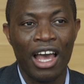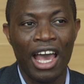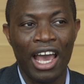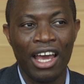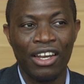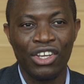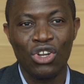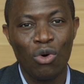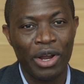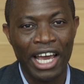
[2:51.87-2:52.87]
And you
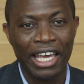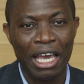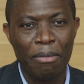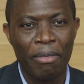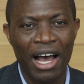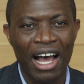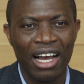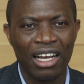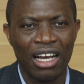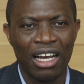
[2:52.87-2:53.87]
know, when I came
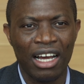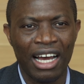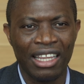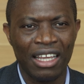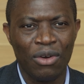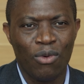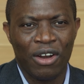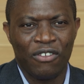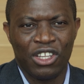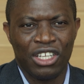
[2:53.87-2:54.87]
back, I think
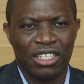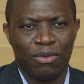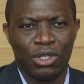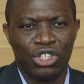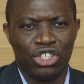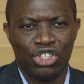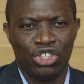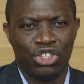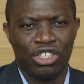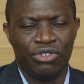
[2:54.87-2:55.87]
one of the things that was
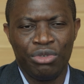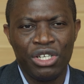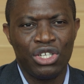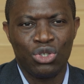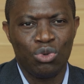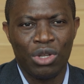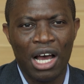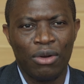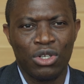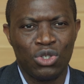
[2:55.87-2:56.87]
just really stood
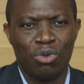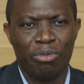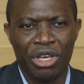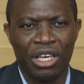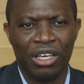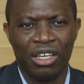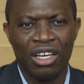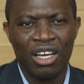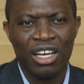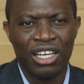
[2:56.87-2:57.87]
out to me
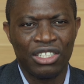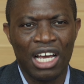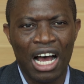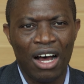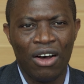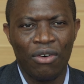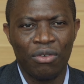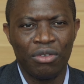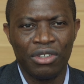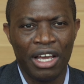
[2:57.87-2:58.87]
is
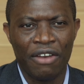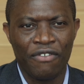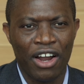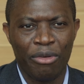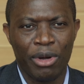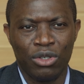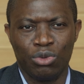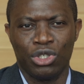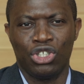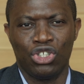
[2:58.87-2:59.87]
how the environment
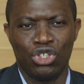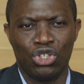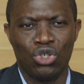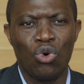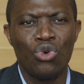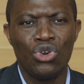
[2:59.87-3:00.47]
was just so